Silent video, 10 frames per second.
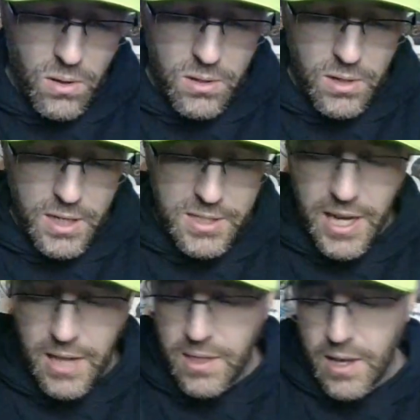A
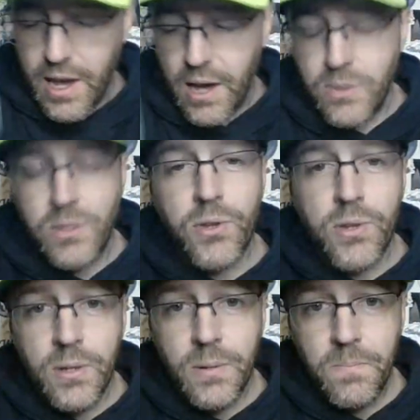10th ounce
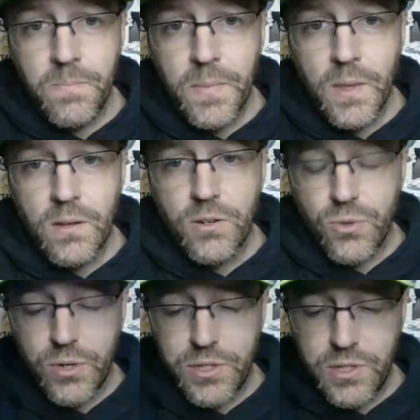troy
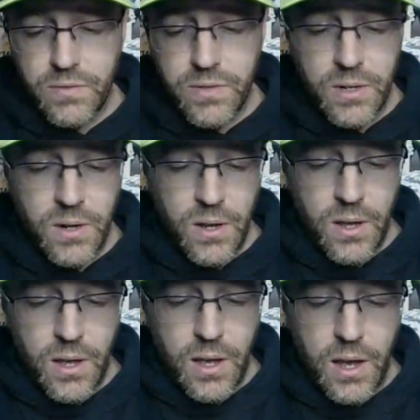silver
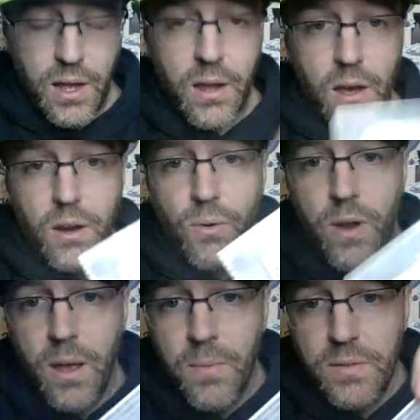and a
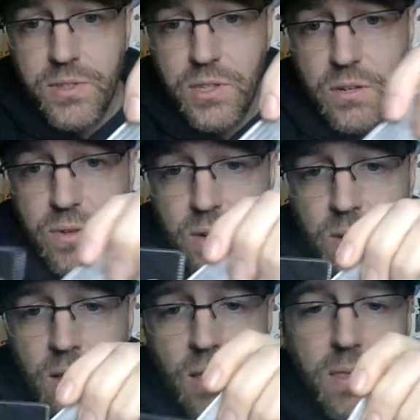gram of silver
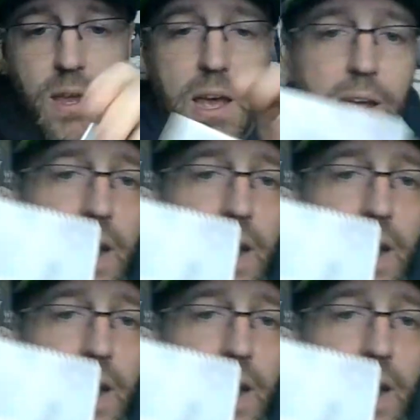that I got